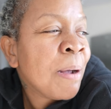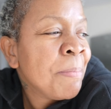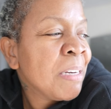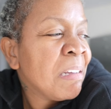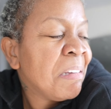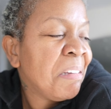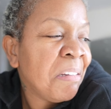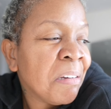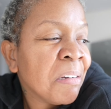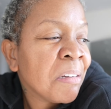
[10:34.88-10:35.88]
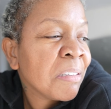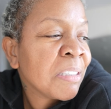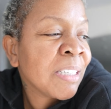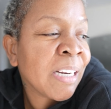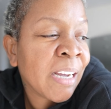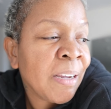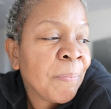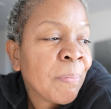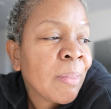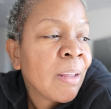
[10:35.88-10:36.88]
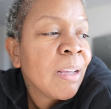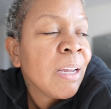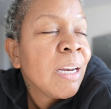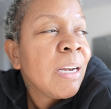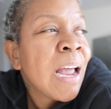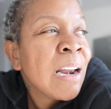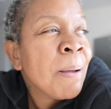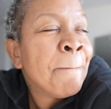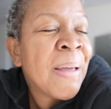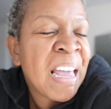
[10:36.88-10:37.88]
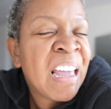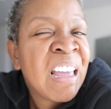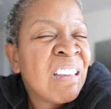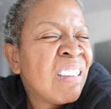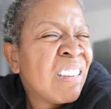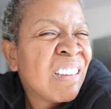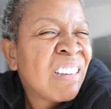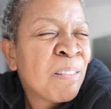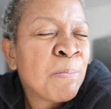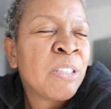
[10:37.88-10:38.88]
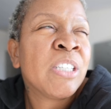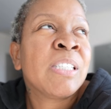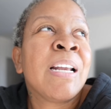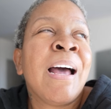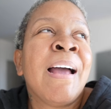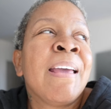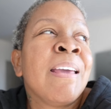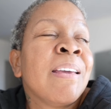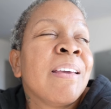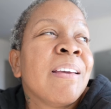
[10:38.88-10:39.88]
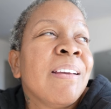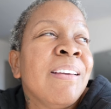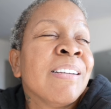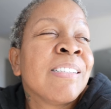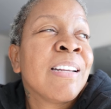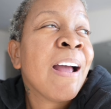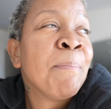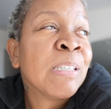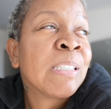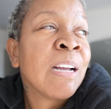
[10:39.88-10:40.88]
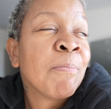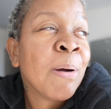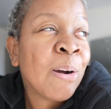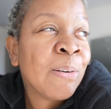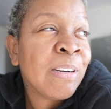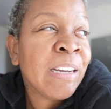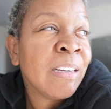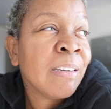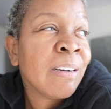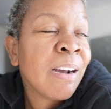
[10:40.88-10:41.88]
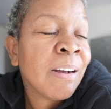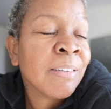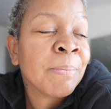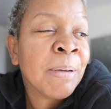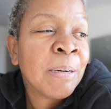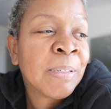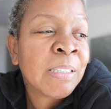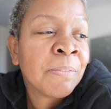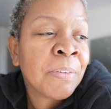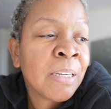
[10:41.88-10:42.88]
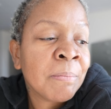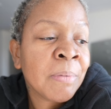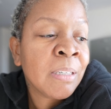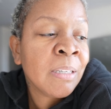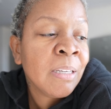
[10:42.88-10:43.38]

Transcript: I'm in a today. Not a bad but just like yesterday I messed up my whole day. I was mad at myself for that, but